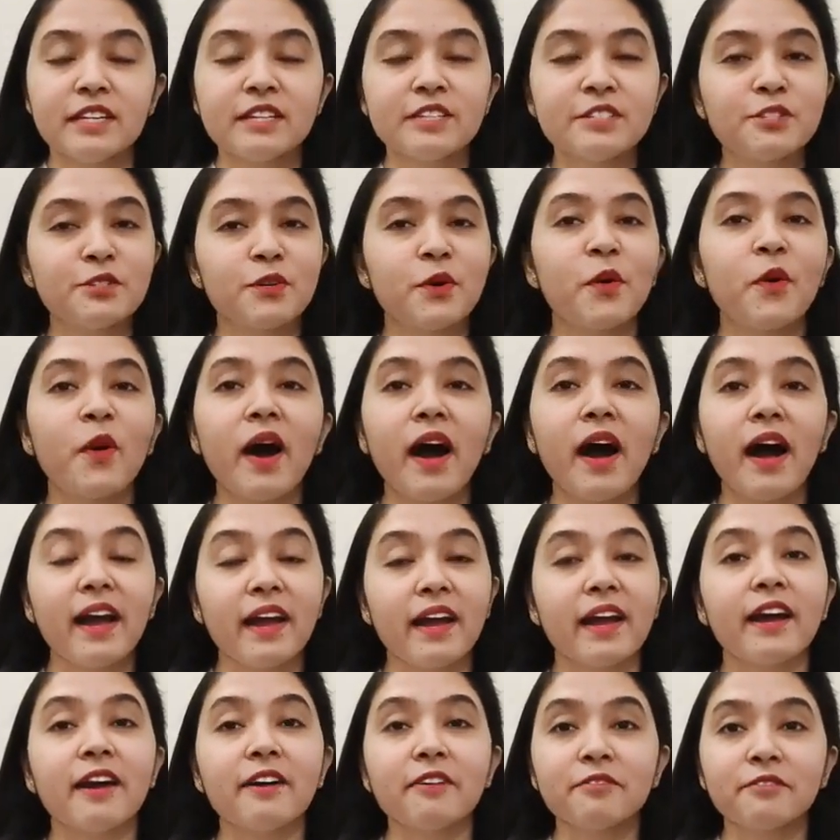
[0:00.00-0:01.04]
So I
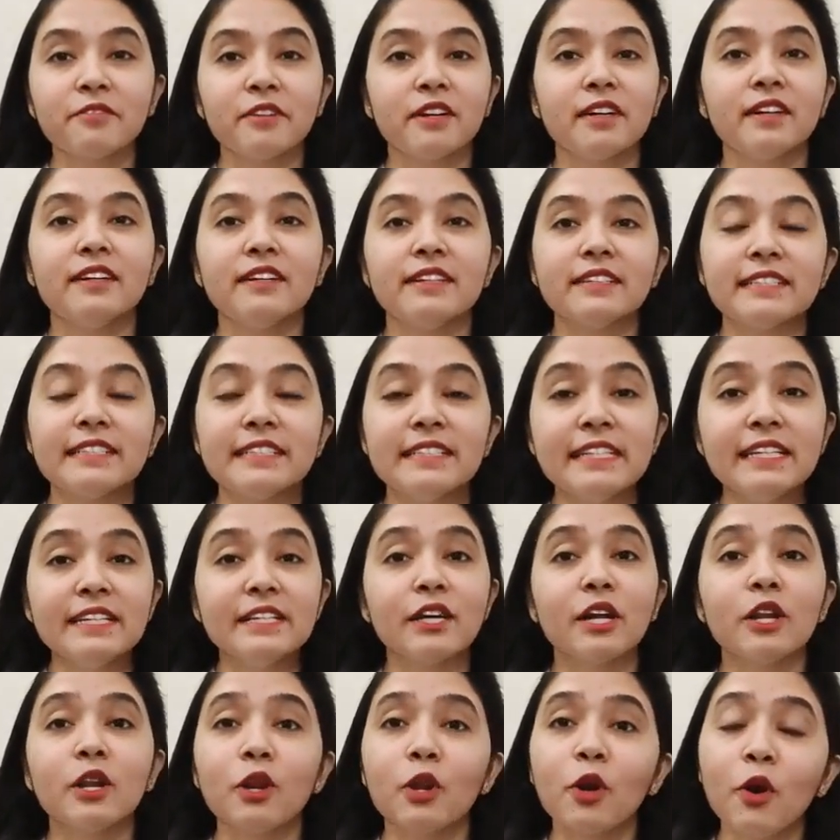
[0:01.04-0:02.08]
have seen
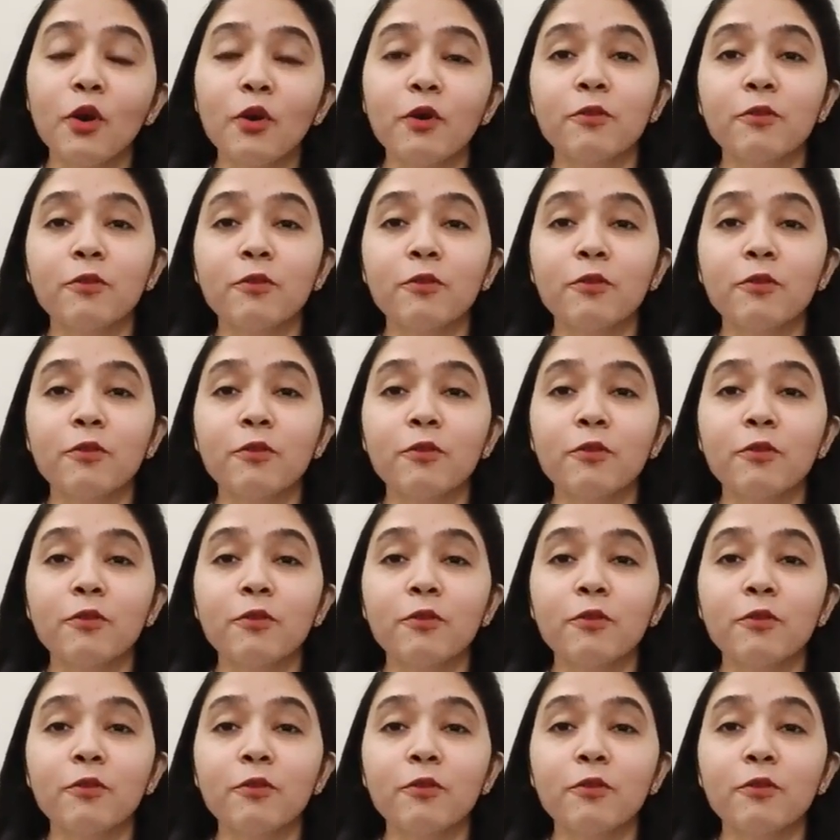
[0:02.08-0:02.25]
a lot